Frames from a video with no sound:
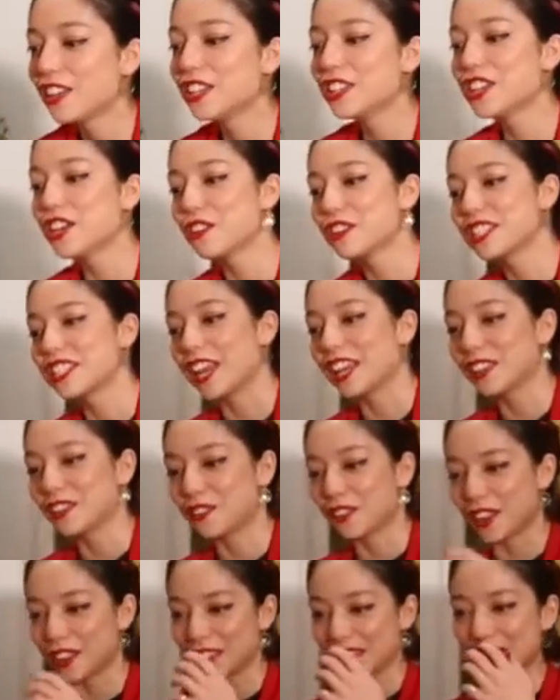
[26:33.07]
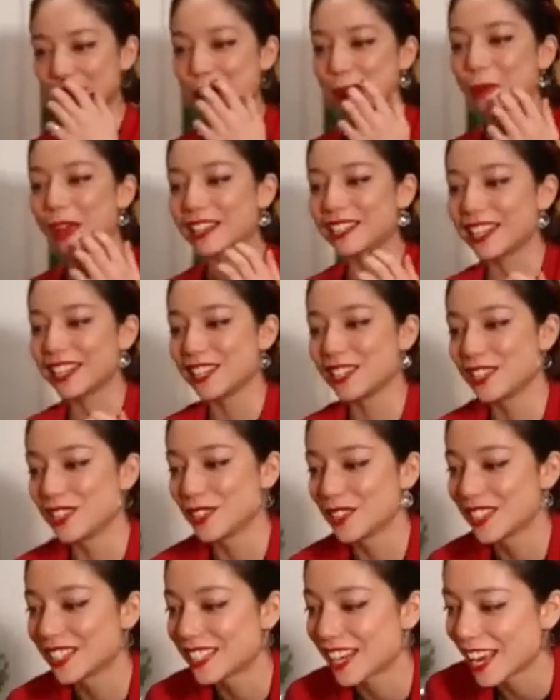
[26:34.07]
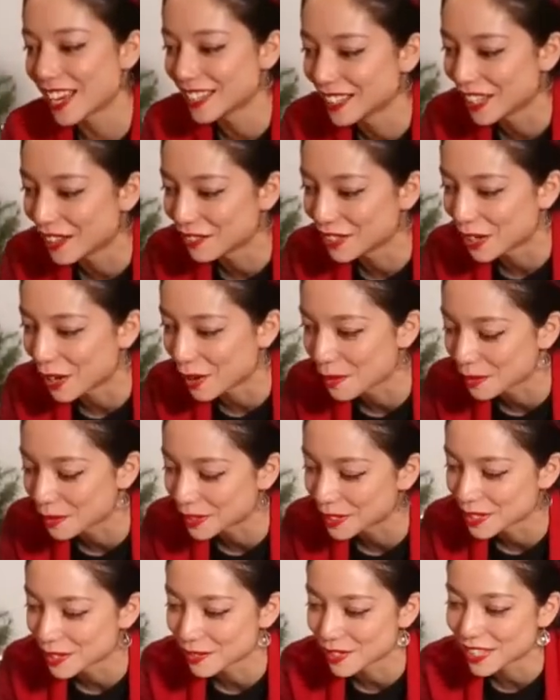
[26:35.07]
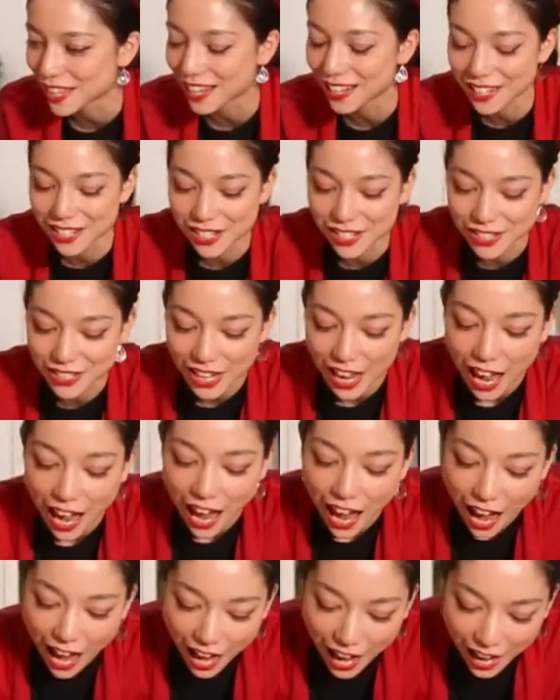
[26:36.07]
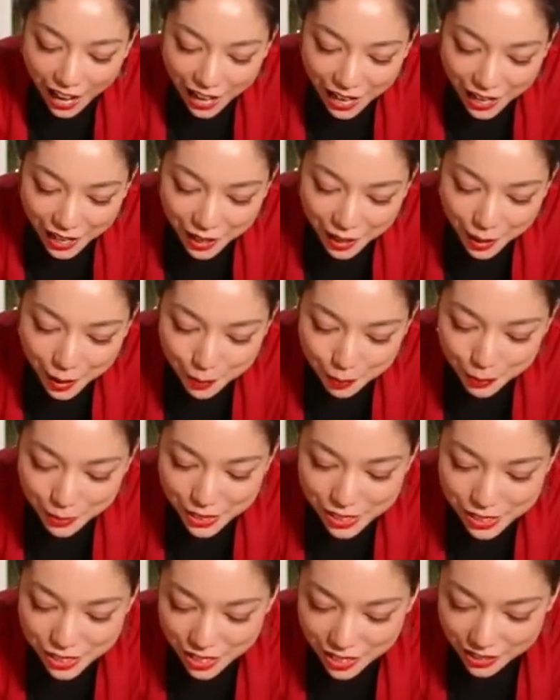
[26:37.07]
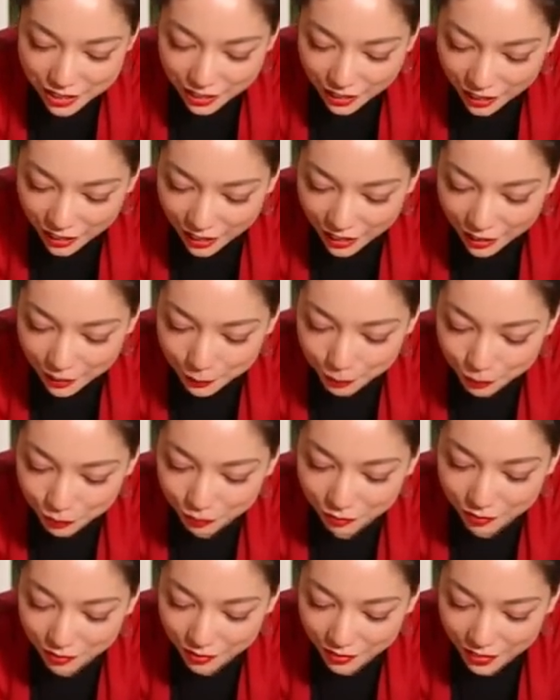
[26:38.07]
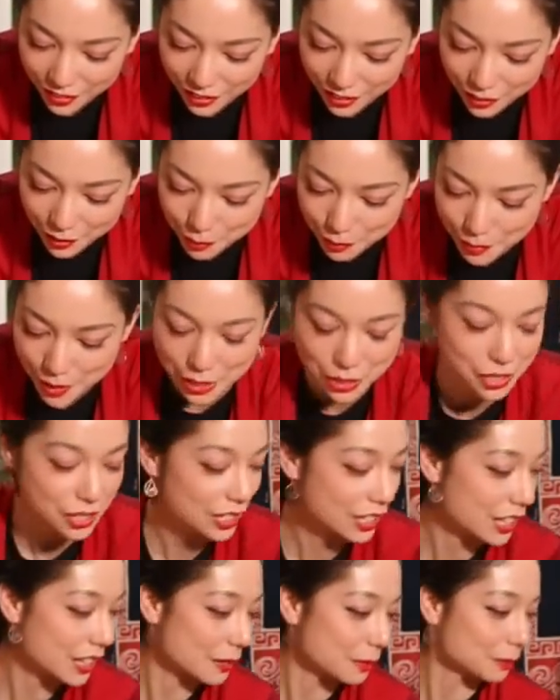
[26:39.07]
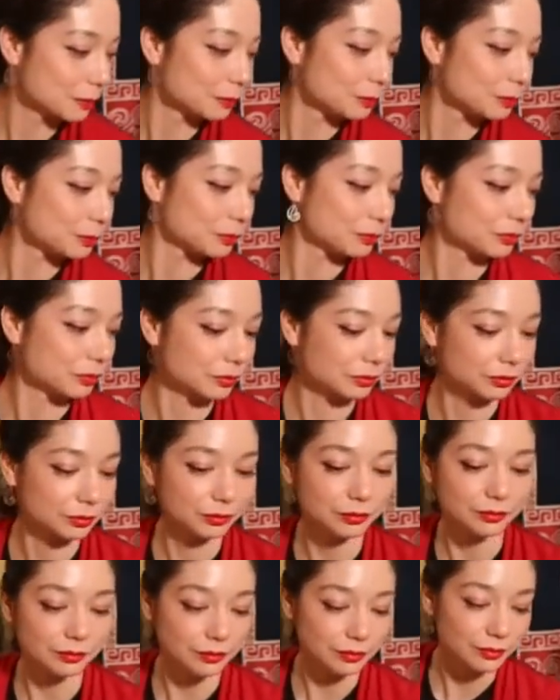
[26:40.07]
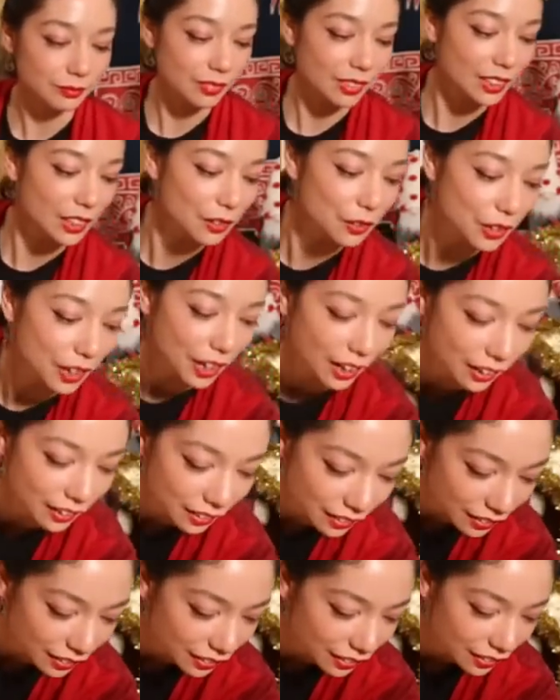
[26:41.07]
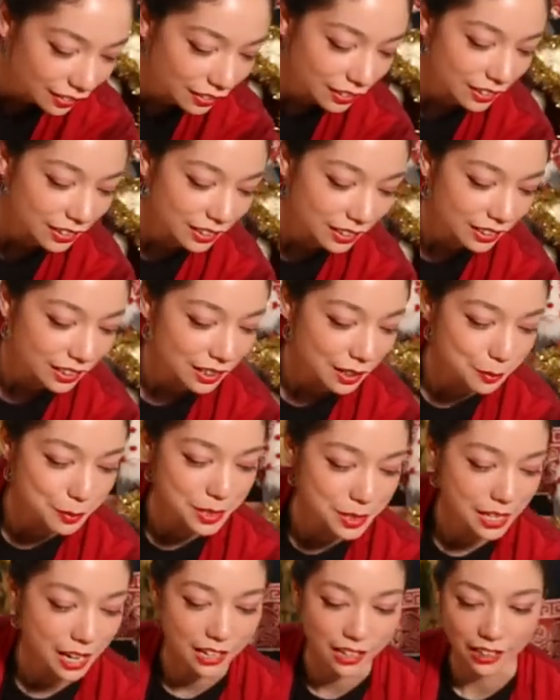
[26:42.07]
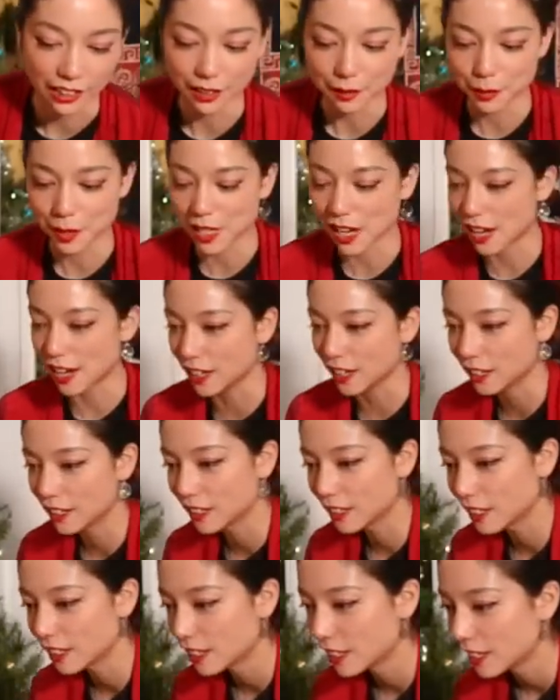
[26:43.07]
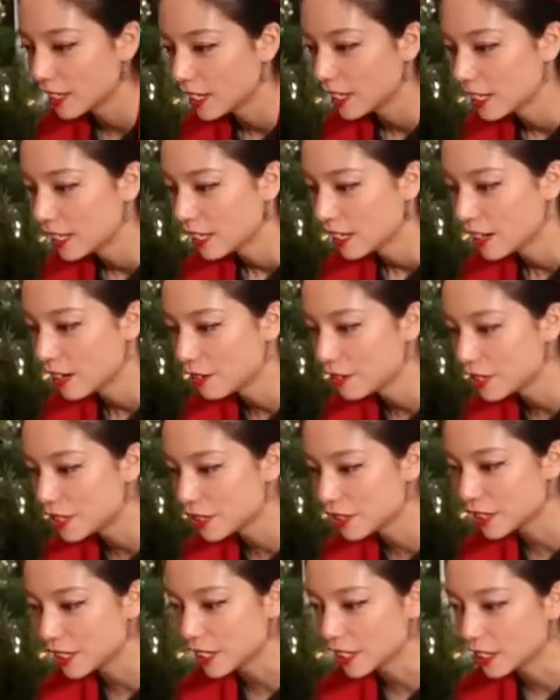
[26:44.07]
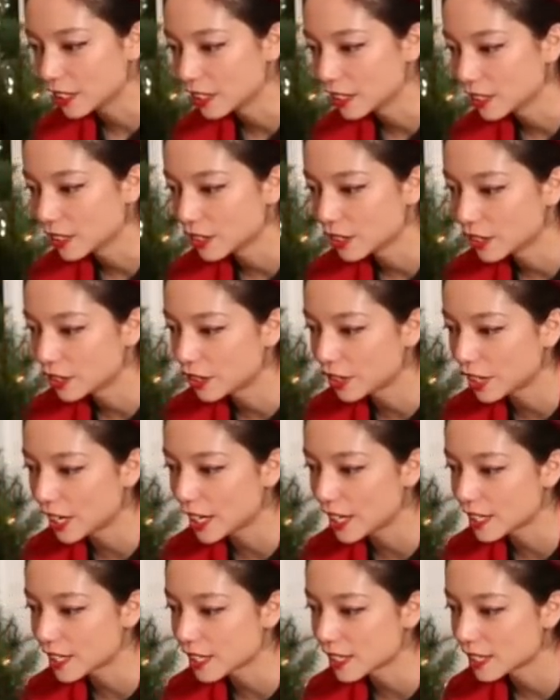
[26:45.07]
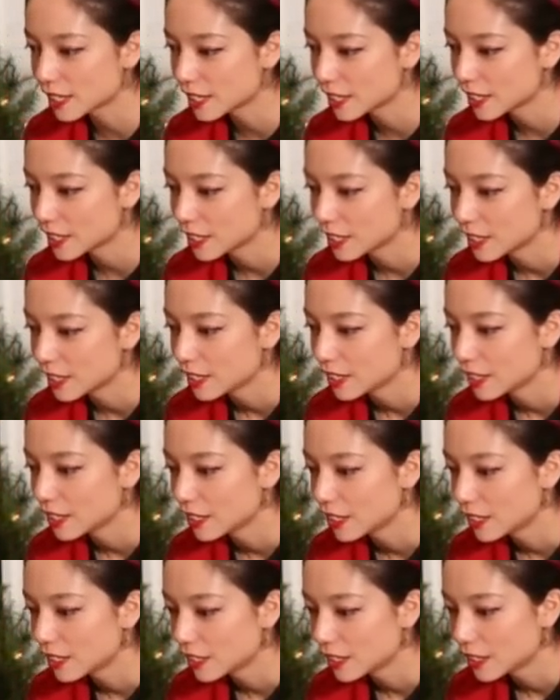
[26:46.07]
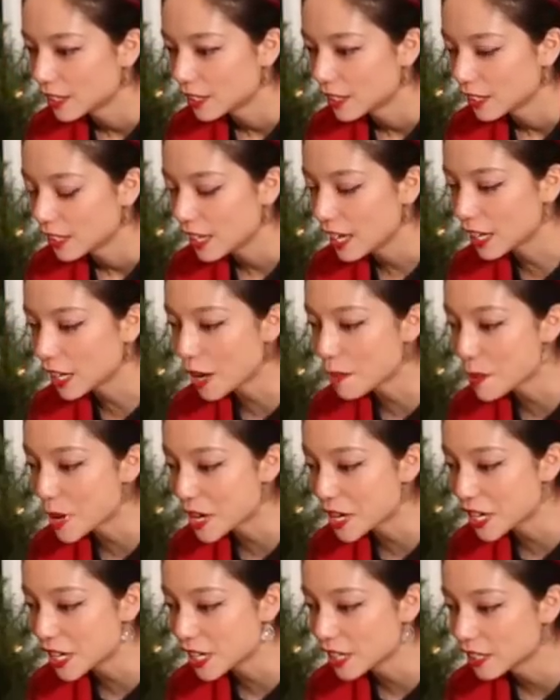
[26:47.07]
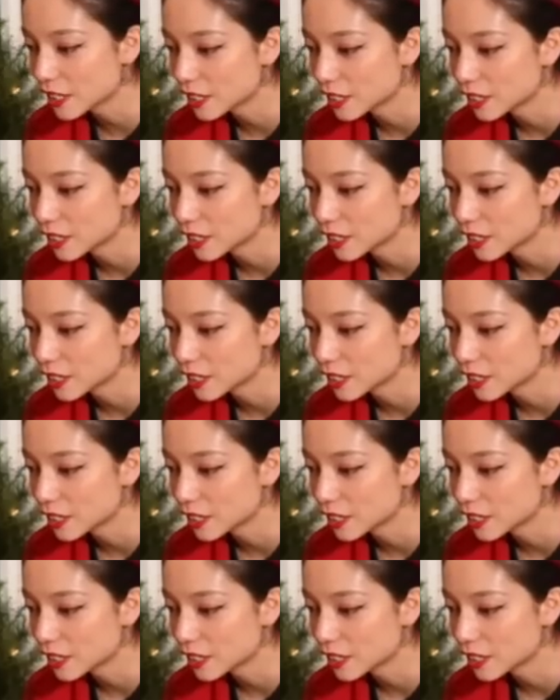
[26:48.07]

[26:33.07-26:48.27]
to know a Xyla fan? They expect issues, stay and love it all because of said issues. I appreciate that muchly. Okay, I'm signing. How are we doing? Great. It got better?